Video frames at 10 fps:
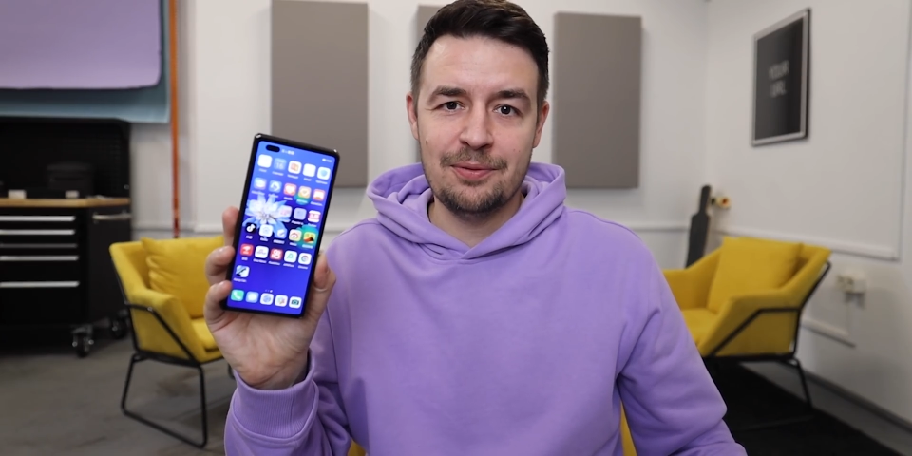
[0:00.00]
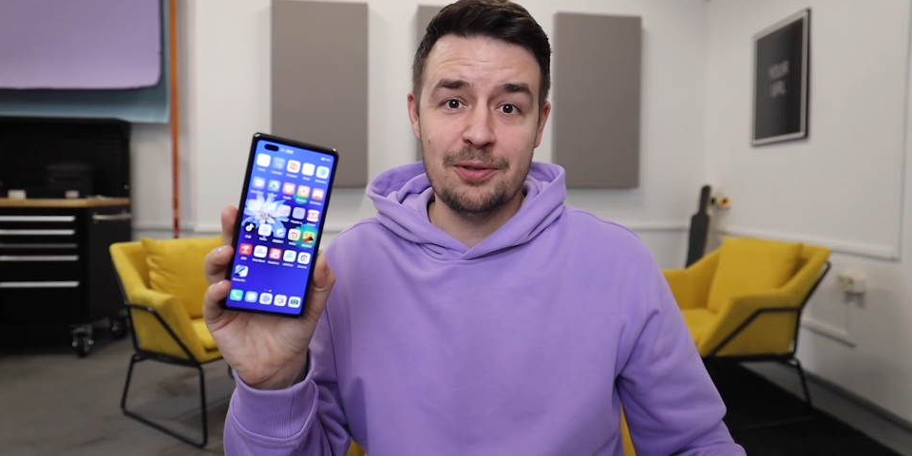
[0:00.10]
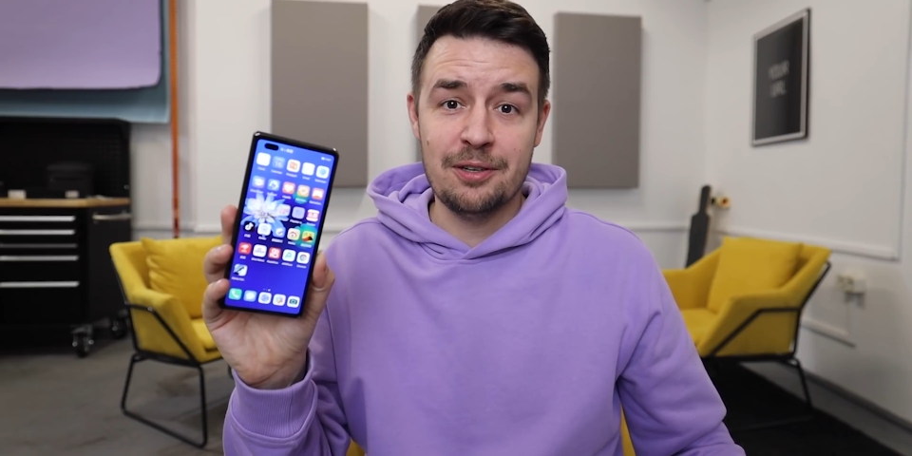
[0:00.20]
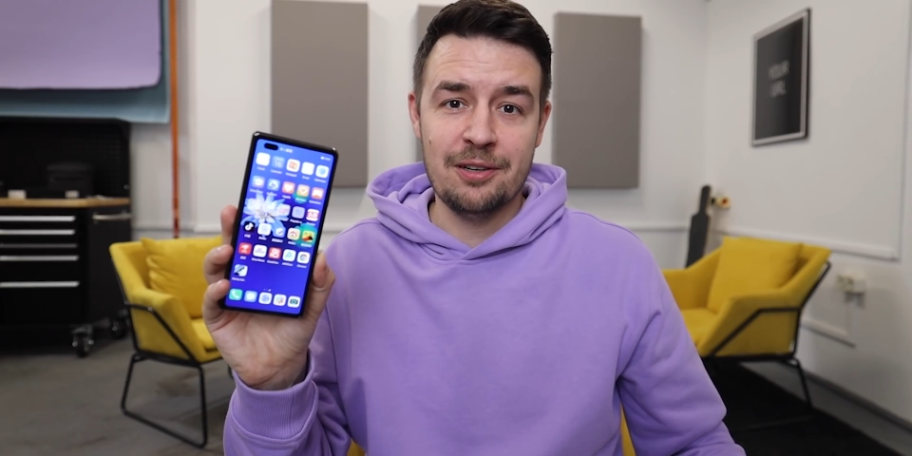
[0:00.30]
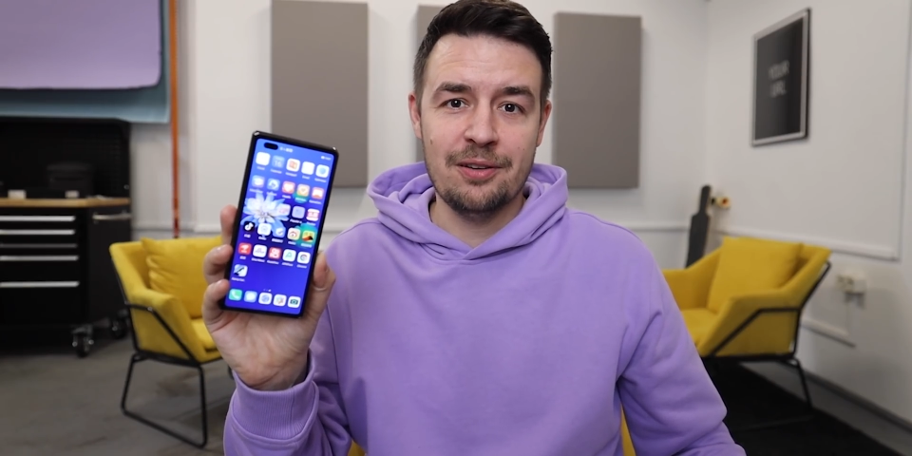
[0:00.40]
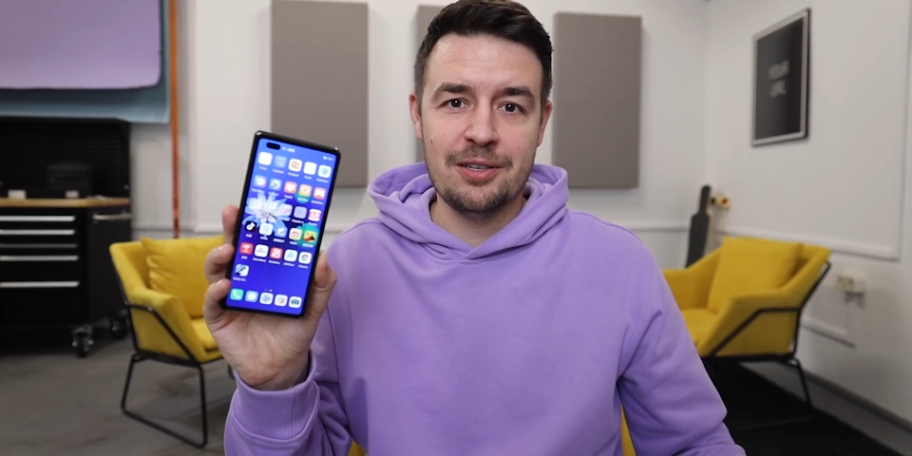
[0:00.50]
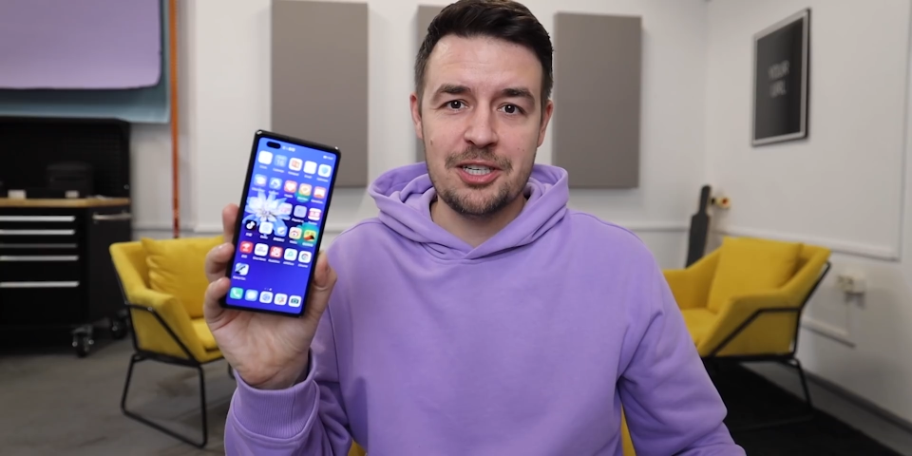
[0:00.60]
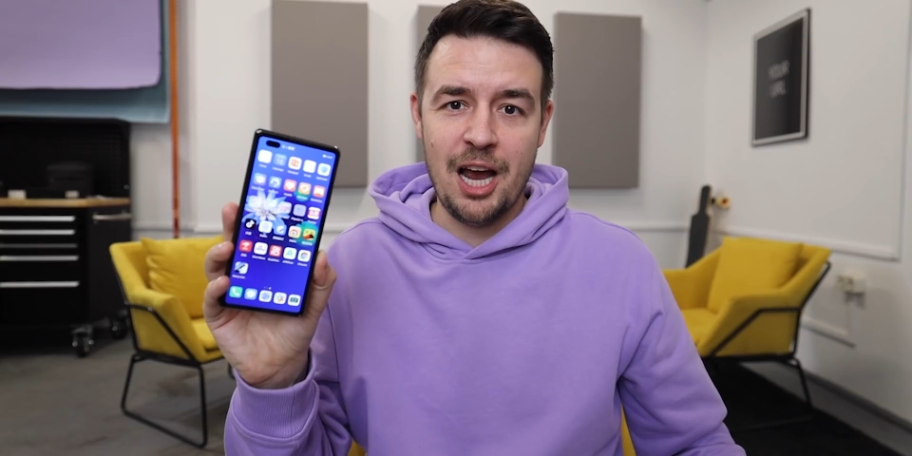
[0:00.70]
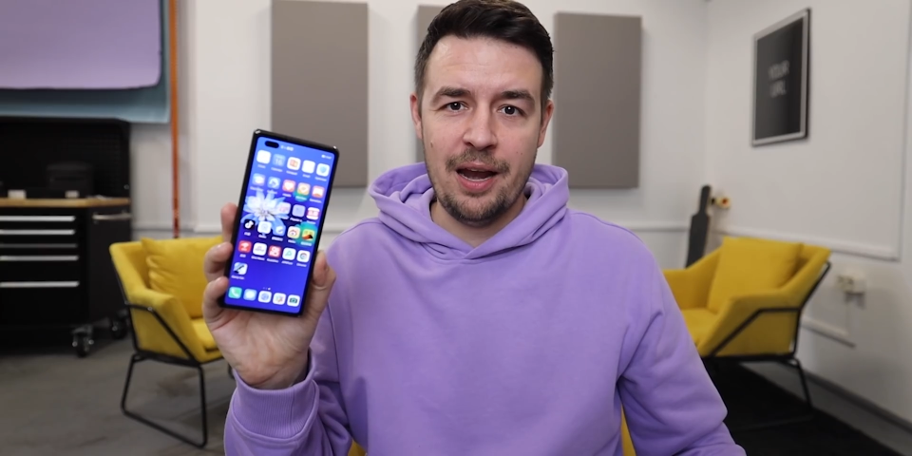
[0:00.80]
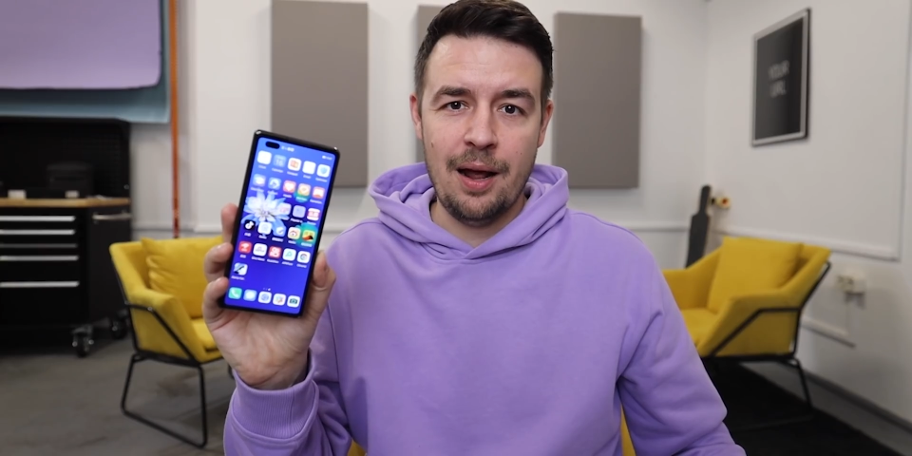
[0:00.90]
if you're not
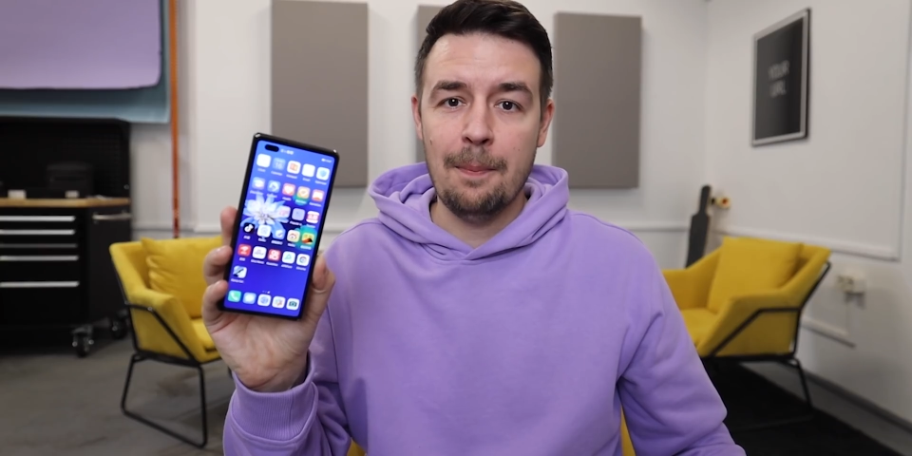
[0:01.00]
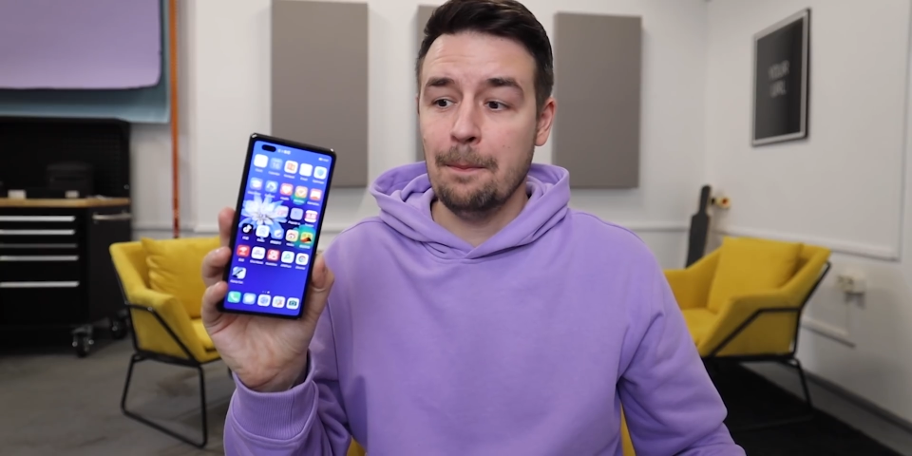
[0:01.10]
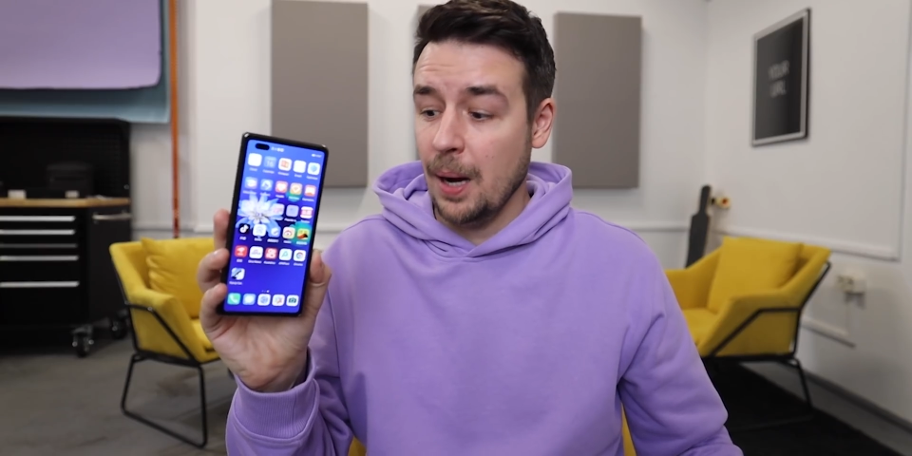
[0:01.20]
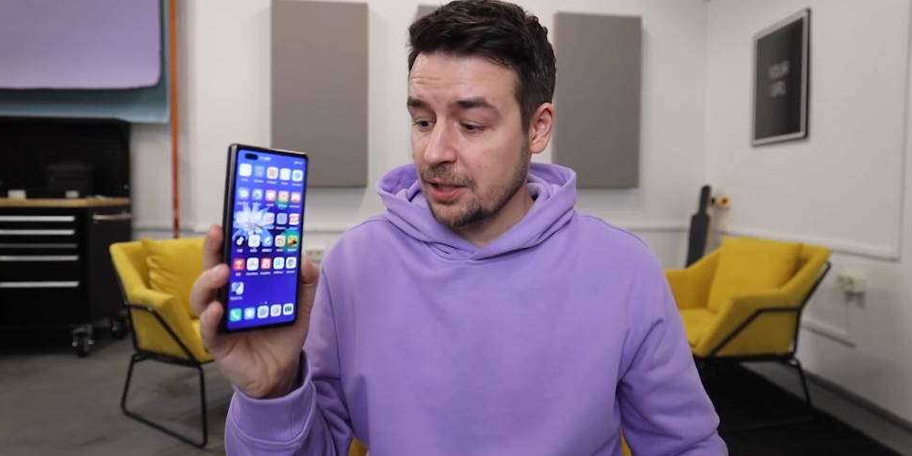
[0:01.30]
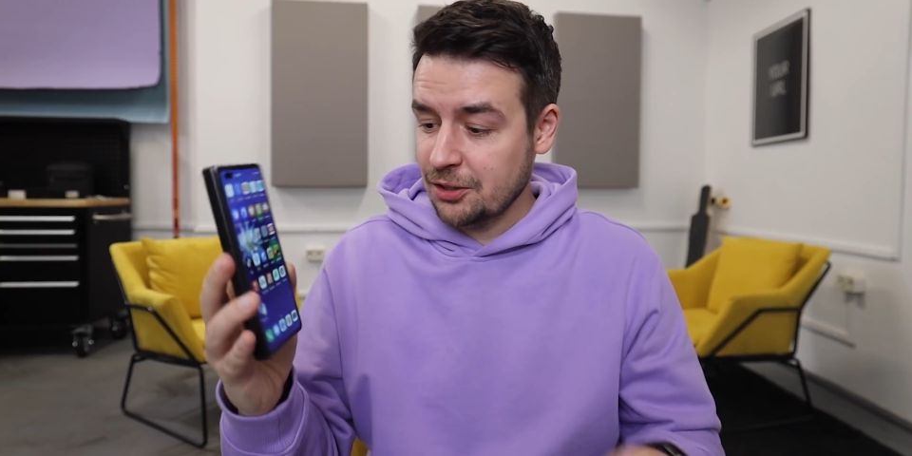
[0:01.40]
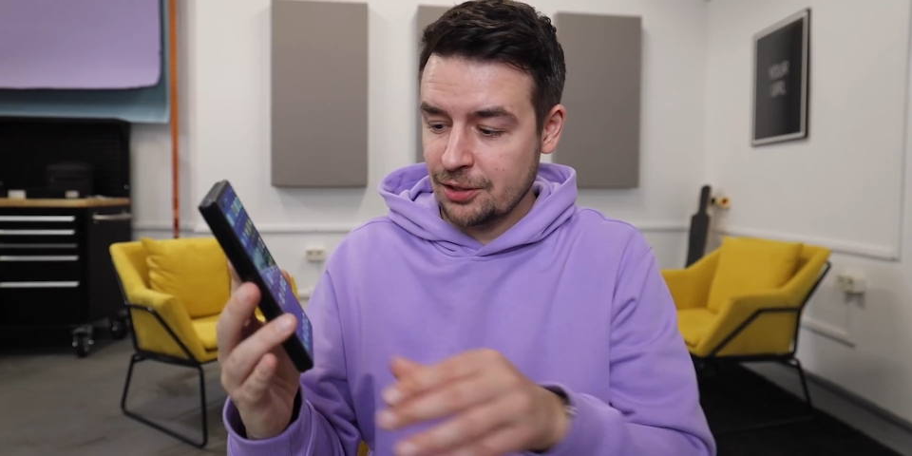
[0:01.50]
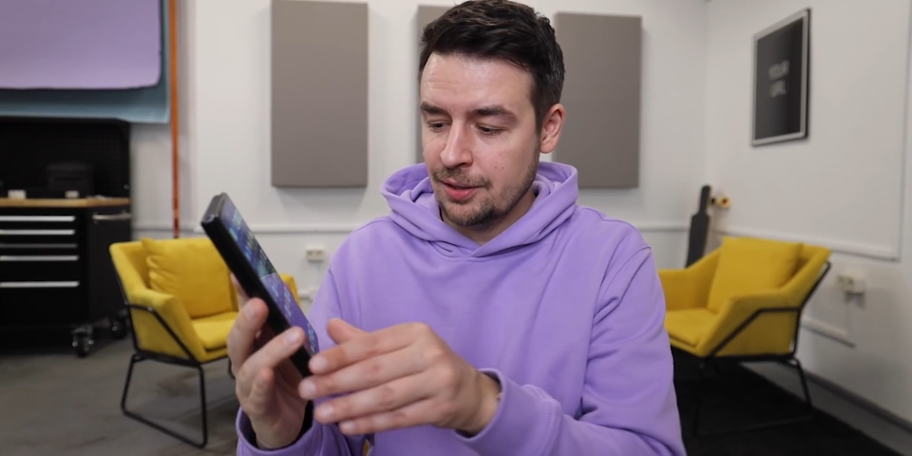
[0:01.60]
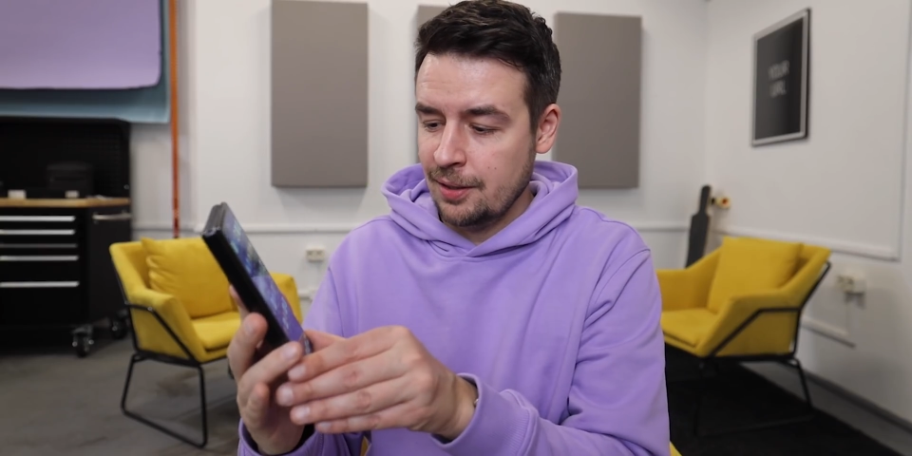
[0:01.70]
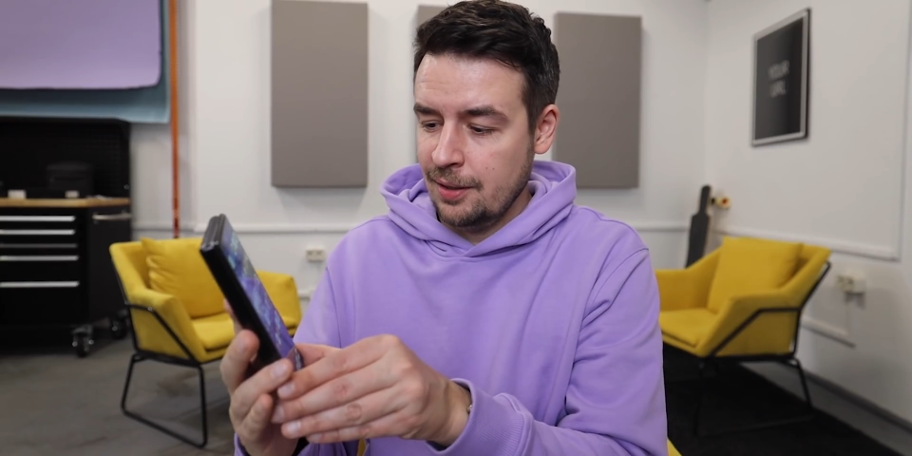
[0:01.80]
in China. But